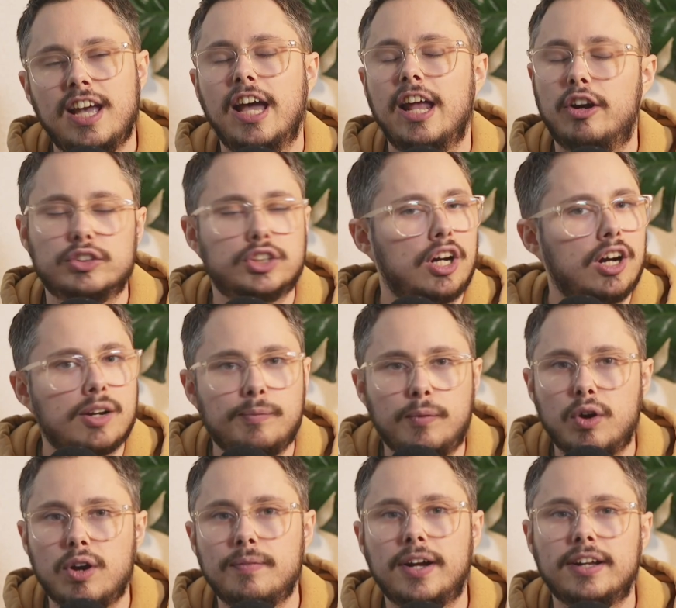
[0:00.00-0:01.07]
And I'll talk
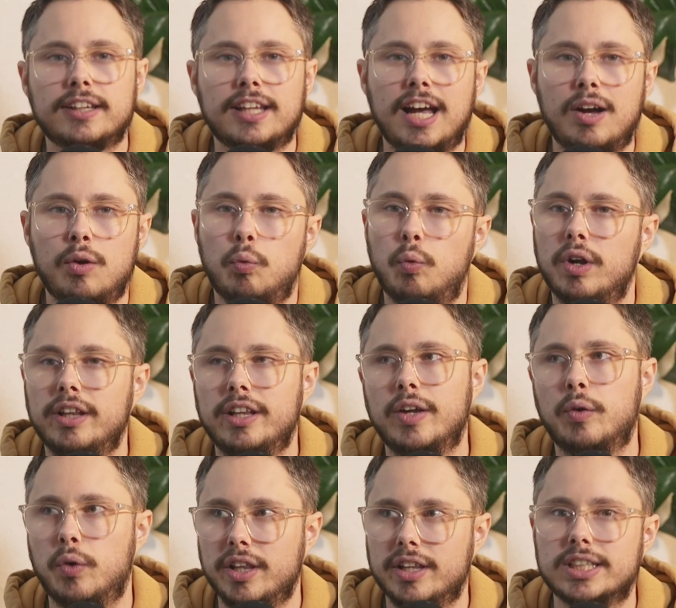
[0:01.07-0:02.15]
more about that
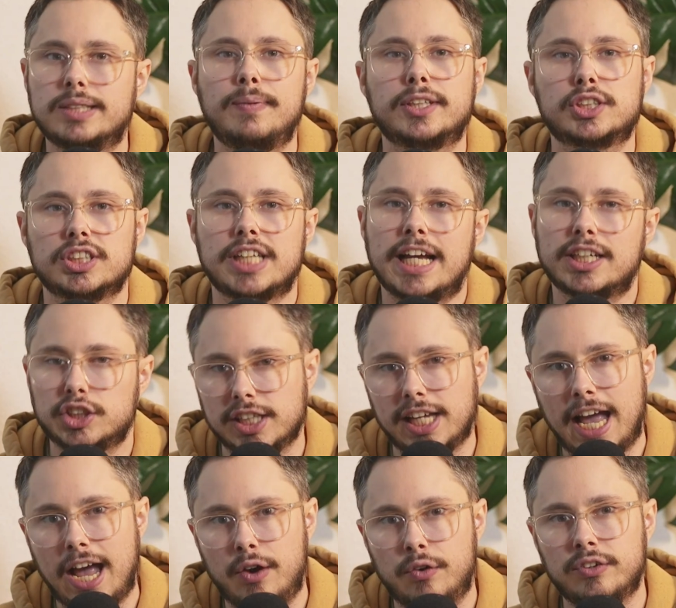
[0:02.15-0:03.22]
when the special's actually
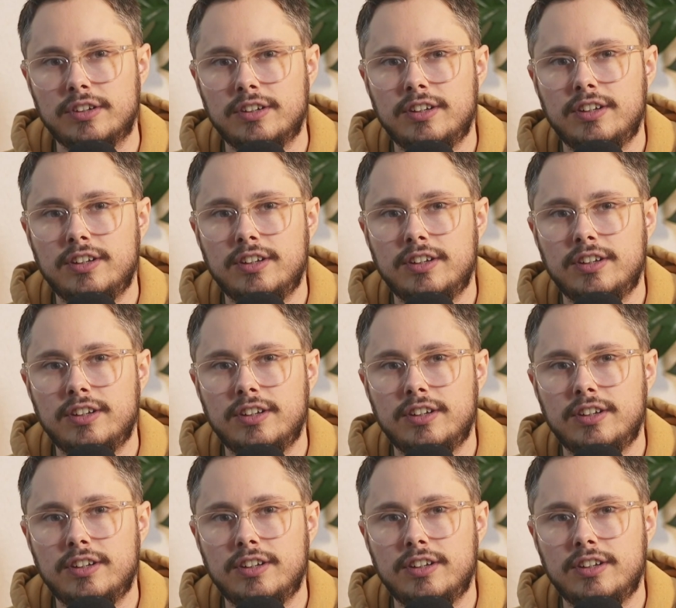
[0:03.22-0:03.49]
out,